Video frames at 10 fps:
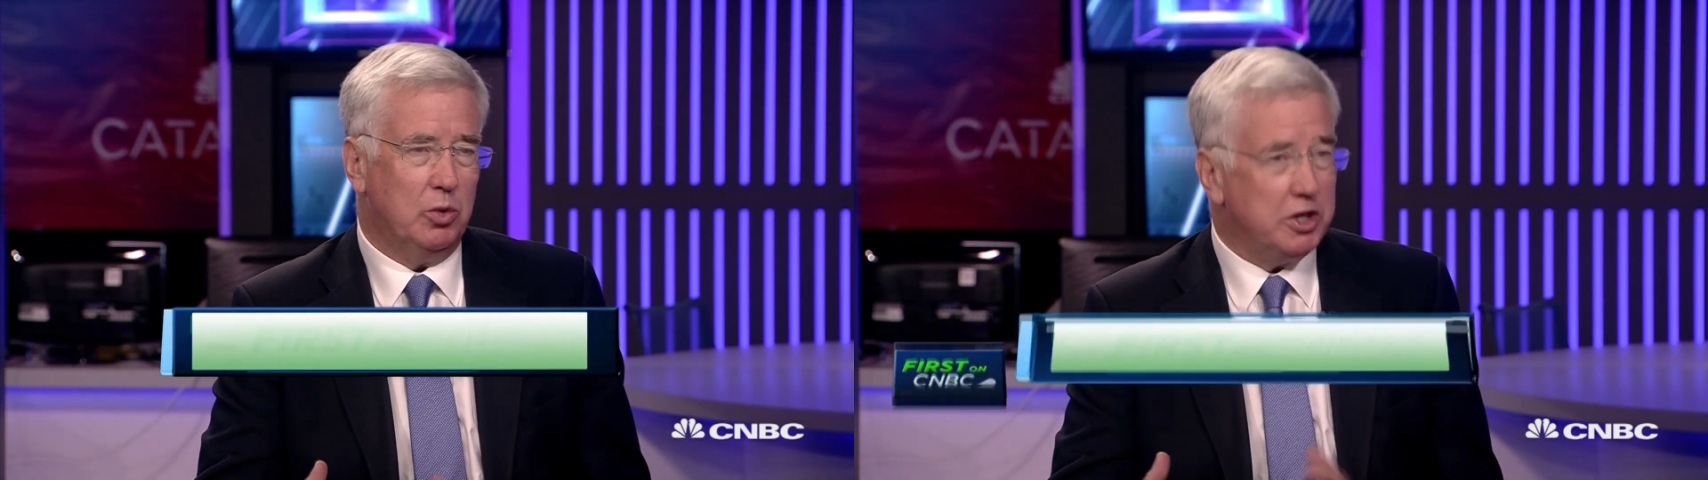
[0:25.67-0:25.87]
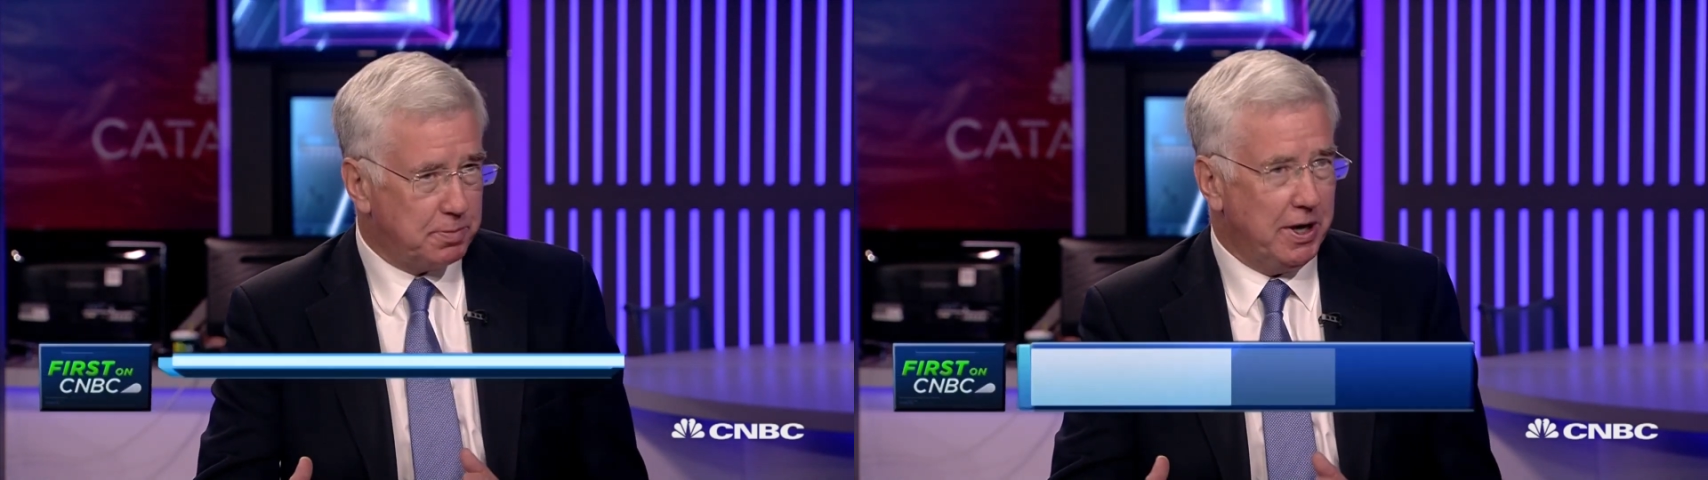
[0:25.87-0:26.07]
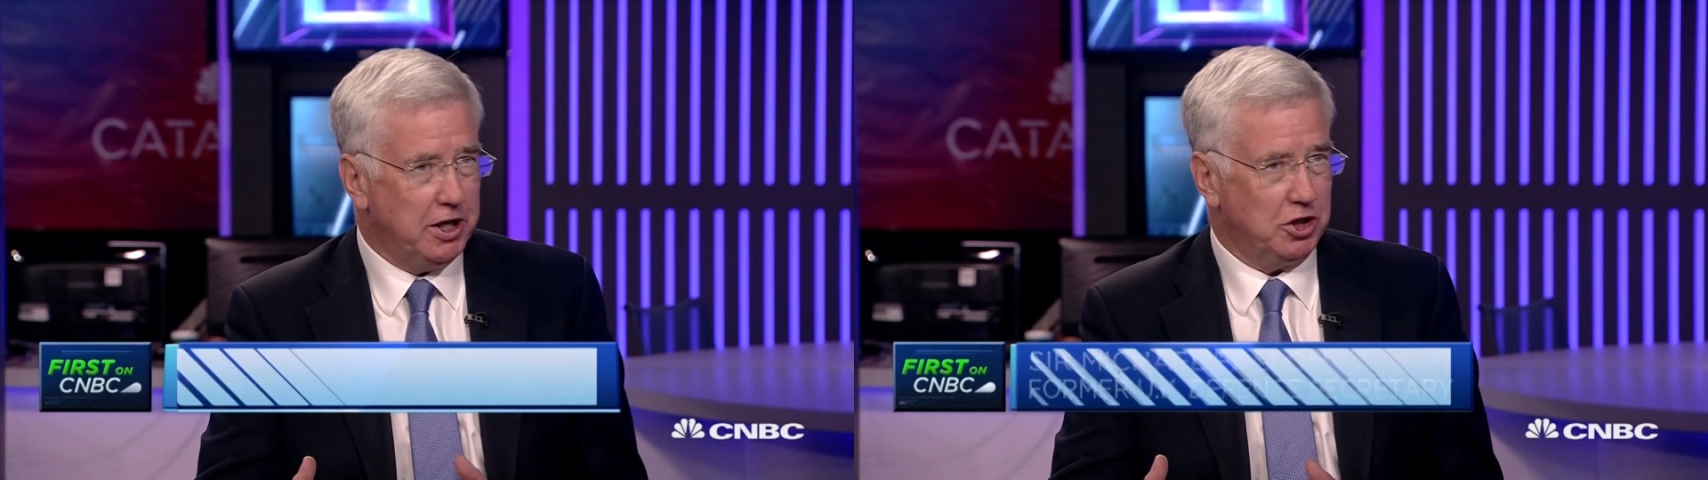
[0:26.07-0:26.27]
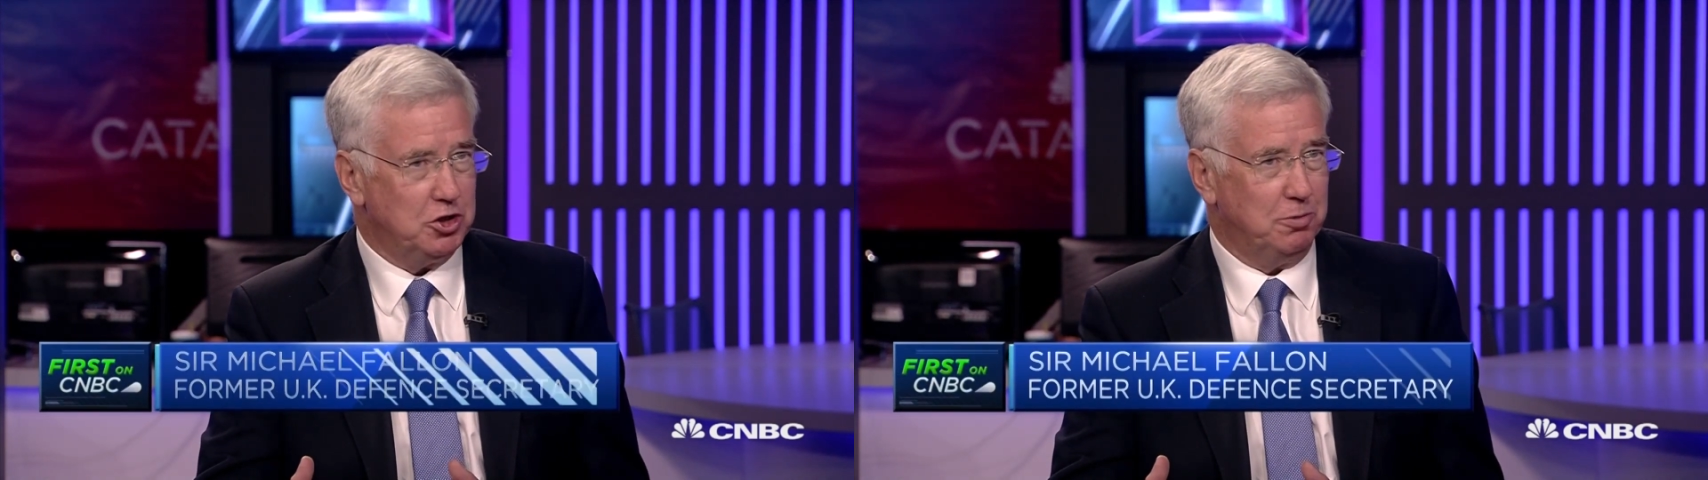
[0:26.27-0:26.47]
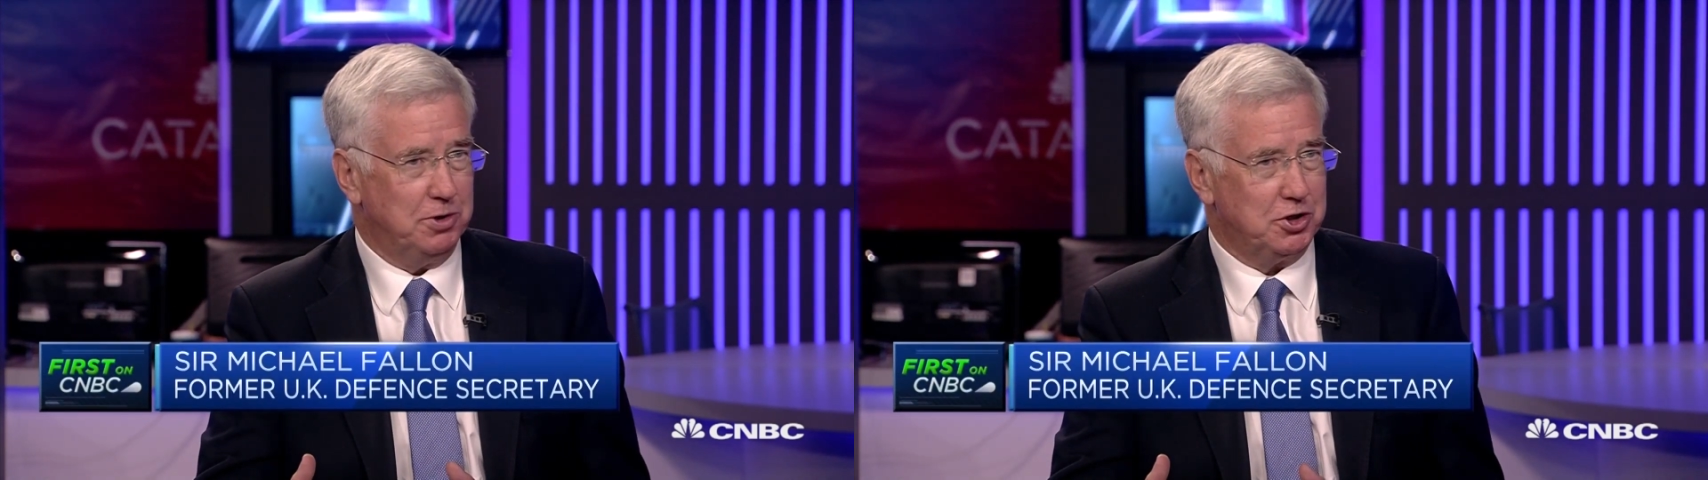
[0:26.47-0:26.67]
We're spending
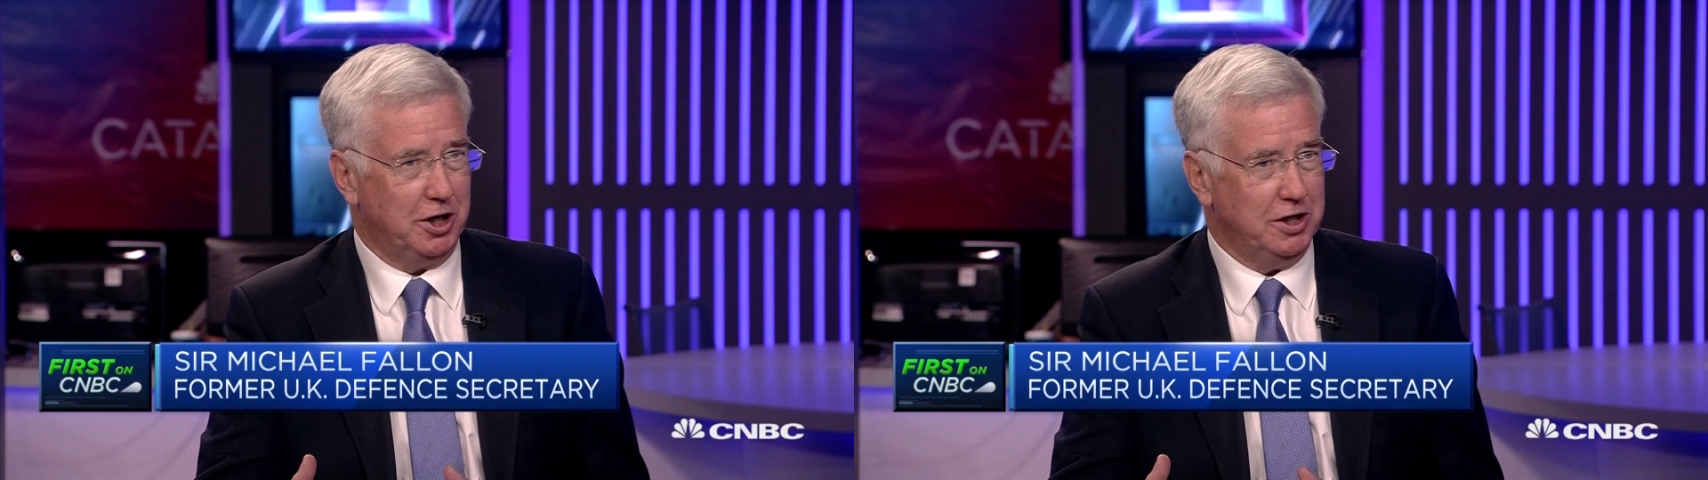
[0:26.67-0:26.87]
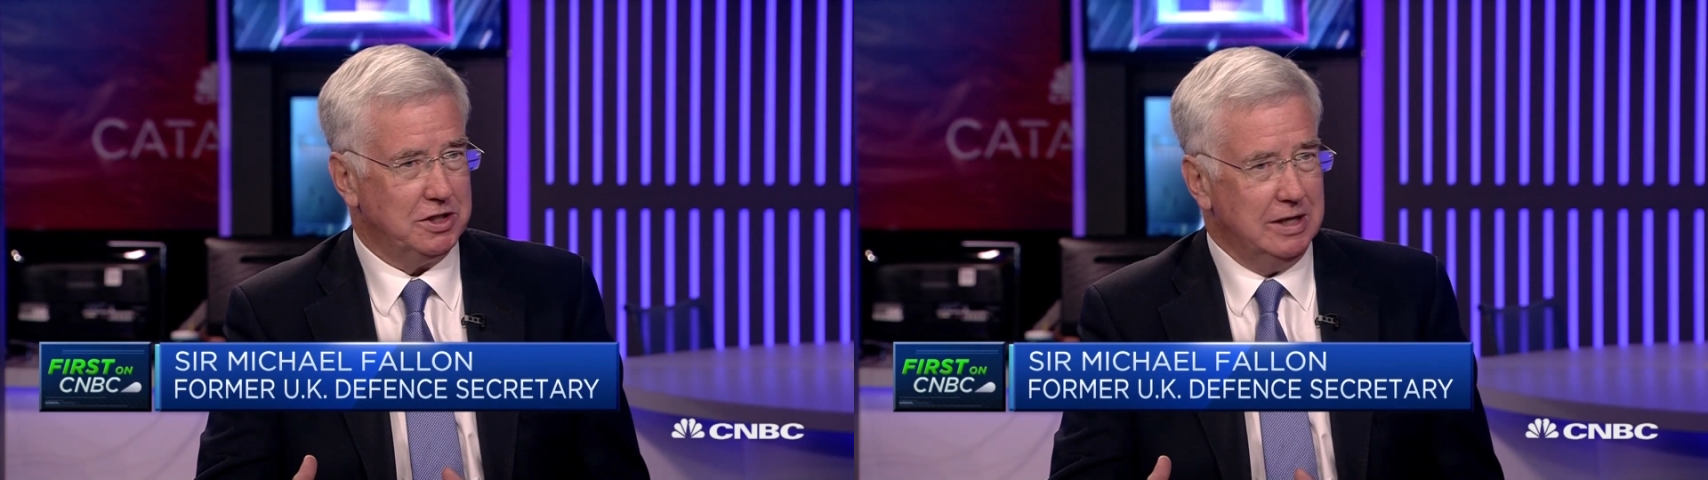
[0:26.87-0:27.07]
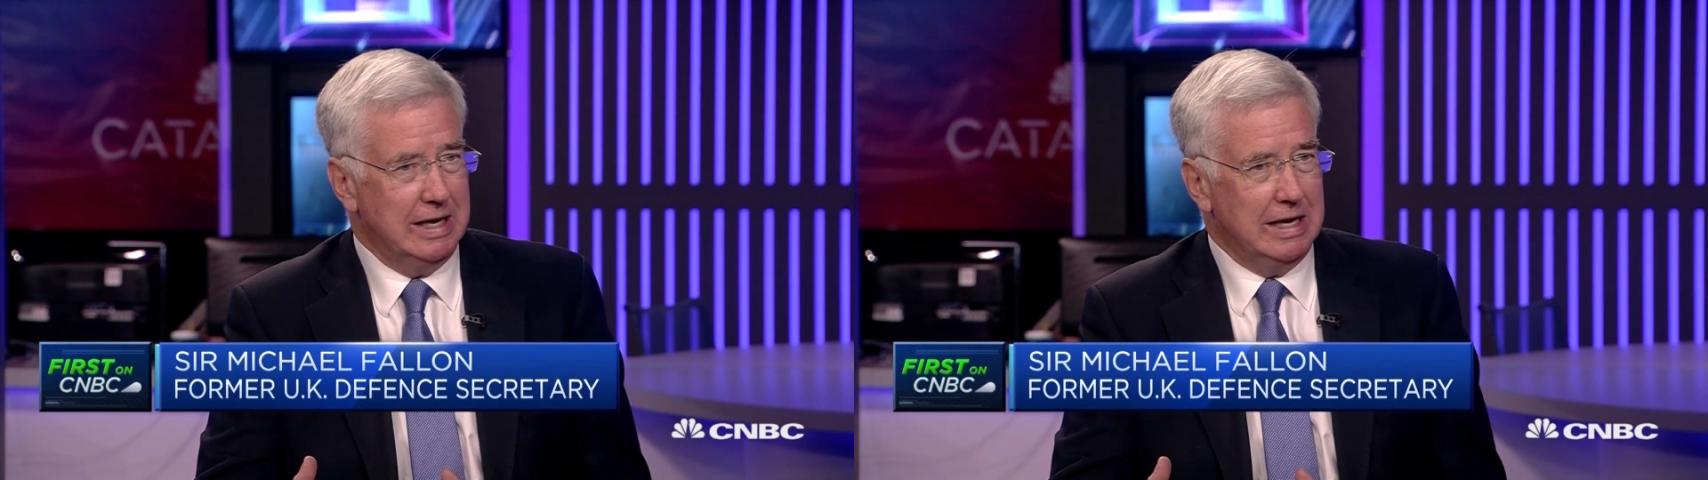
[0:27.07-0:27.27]
2%,